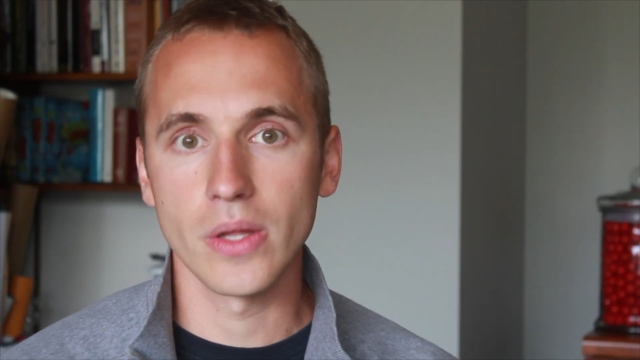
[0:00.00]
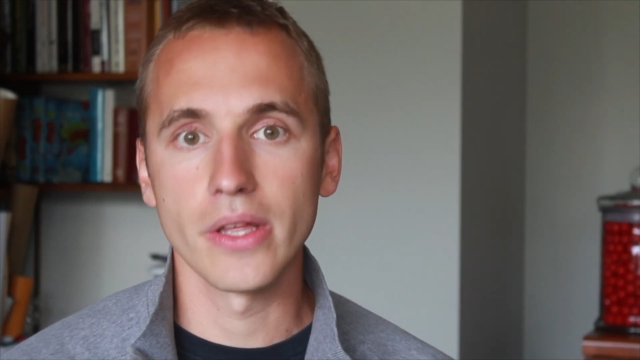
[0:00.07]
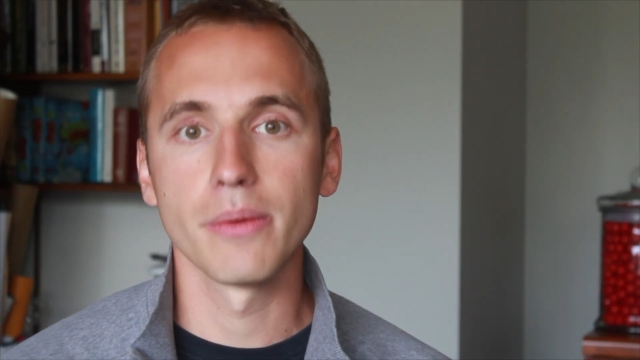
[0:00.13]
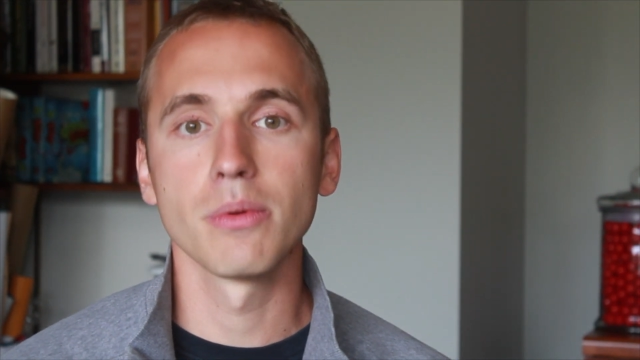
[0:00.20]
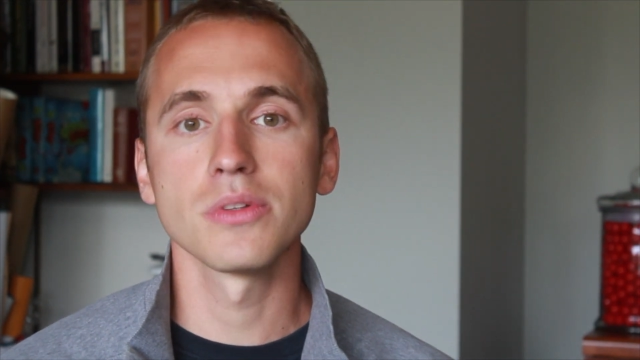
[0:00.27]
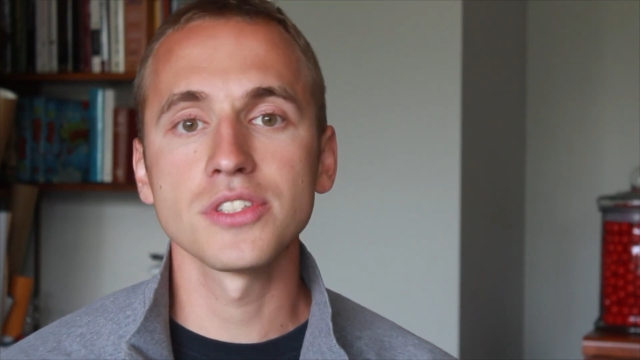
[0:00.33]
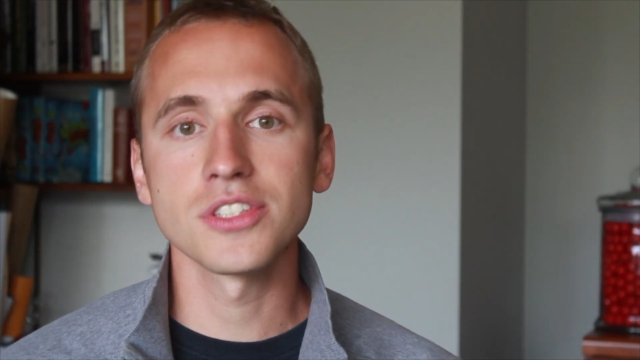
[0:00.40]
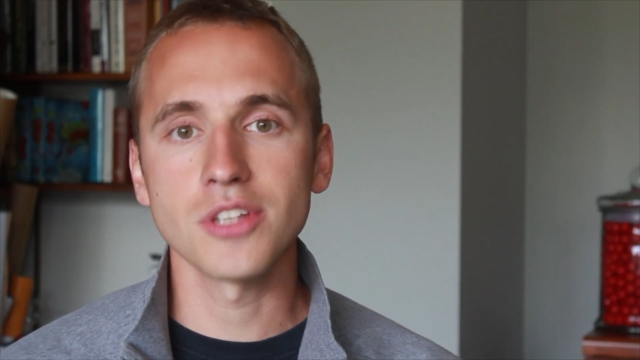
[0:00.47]
It
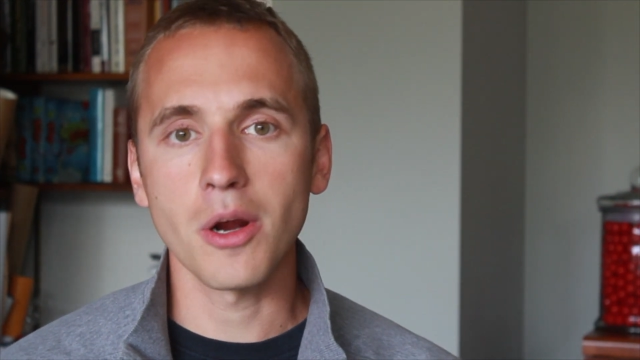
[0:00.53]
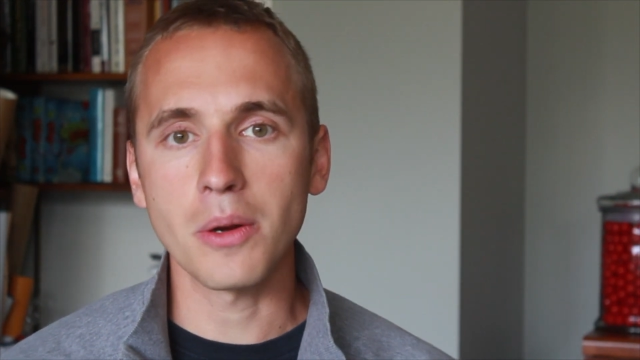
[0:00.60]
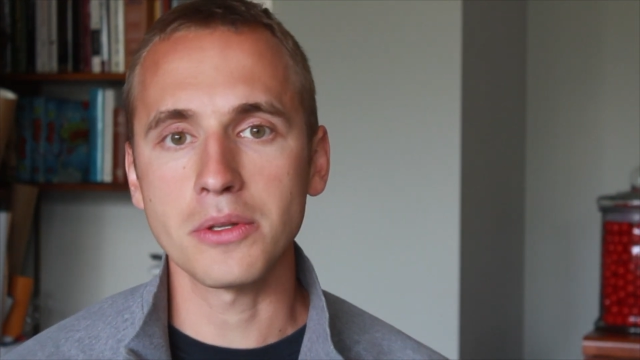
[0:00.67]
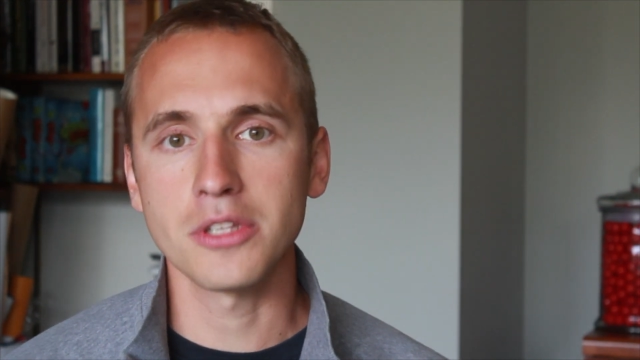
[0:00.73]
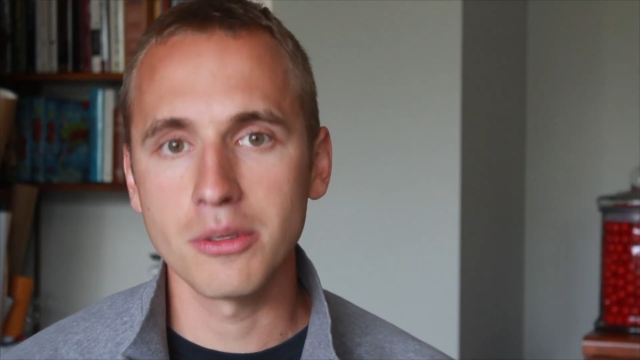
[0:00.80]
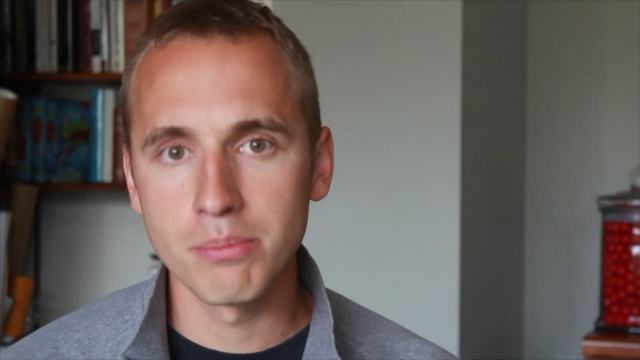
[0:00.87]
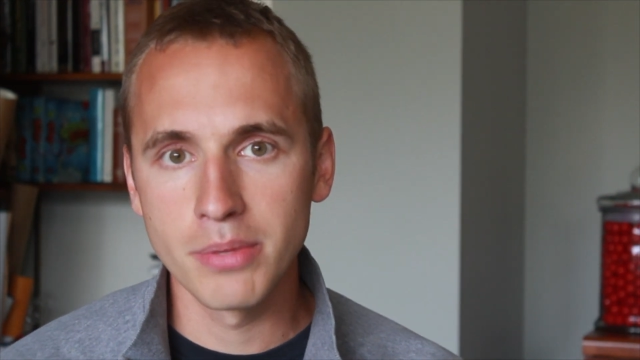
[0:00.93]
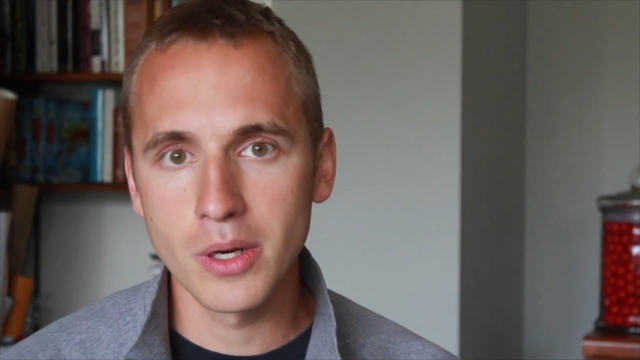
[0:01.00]
will start
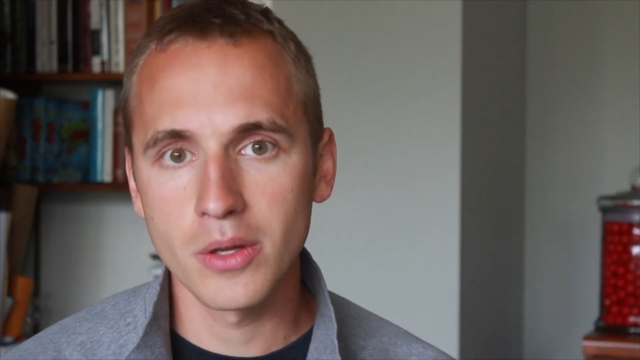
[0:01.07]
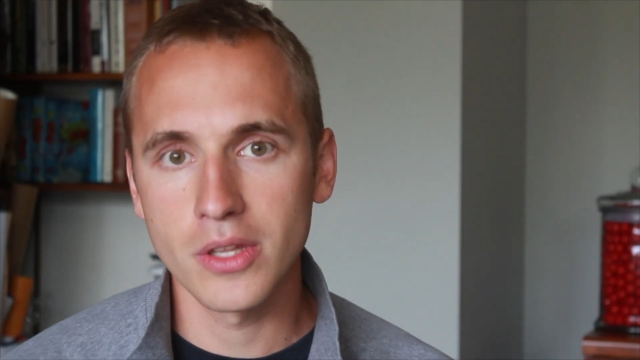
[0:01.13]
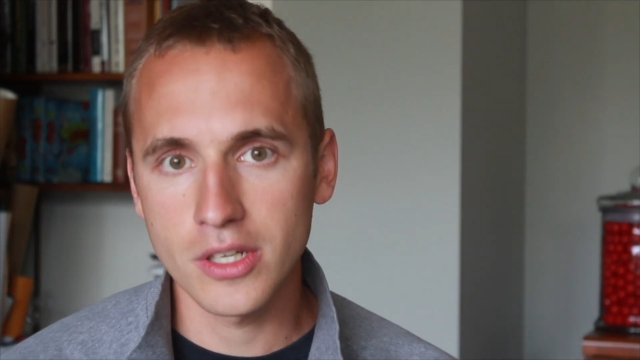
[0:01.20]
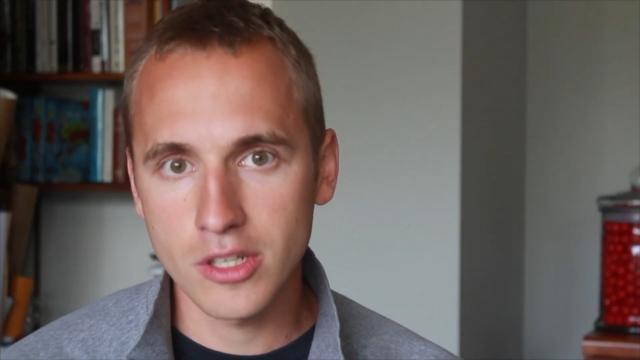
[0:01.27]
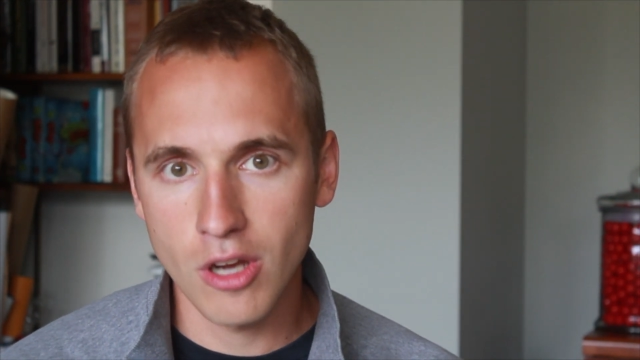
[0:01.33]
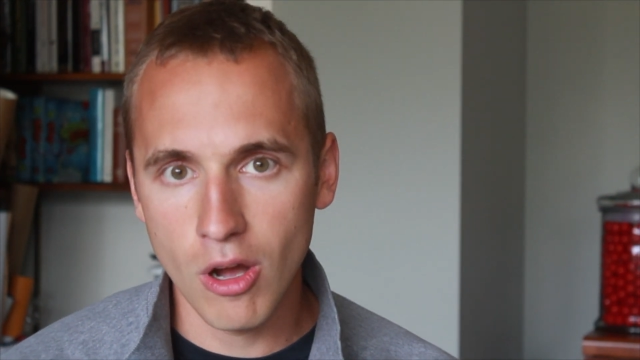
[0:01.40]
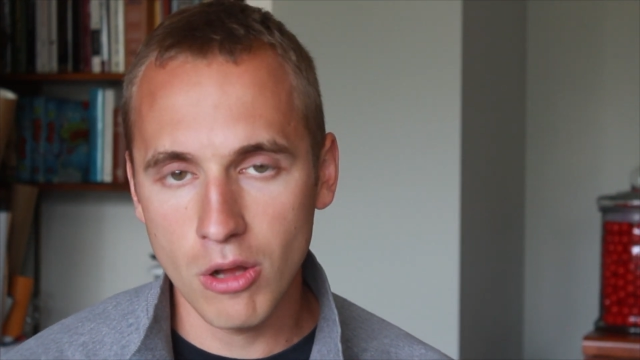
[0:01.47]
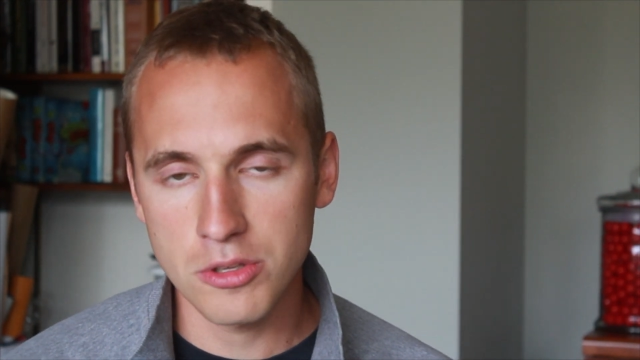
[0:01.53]
to build a
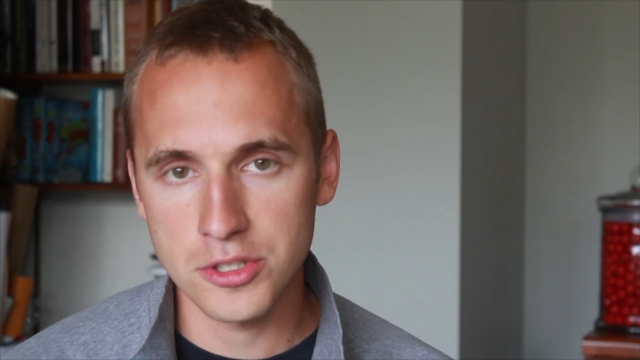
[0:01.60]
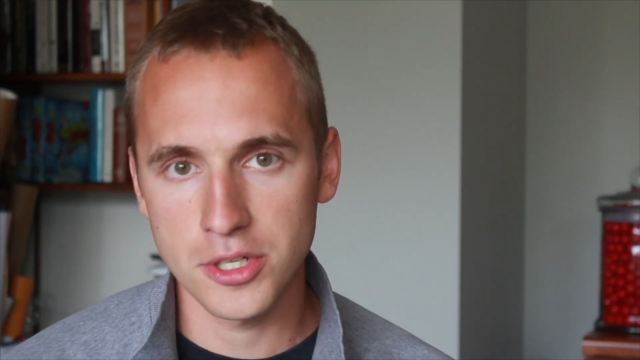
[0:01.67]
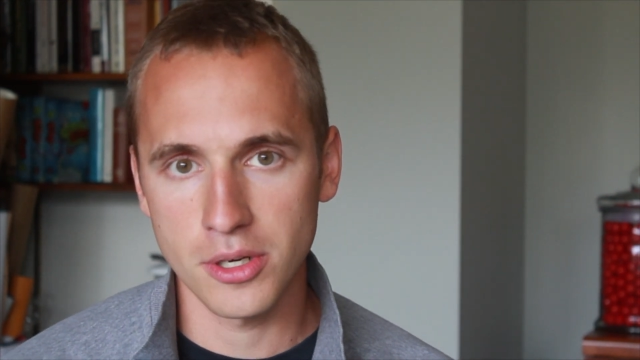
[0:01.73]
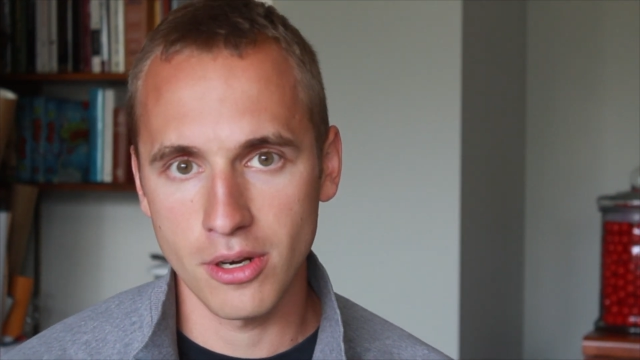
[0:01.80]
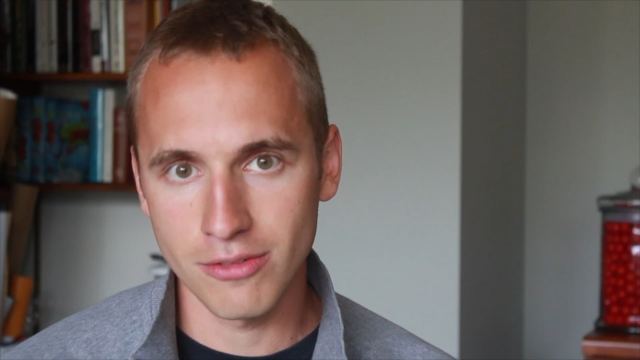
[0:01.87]
culture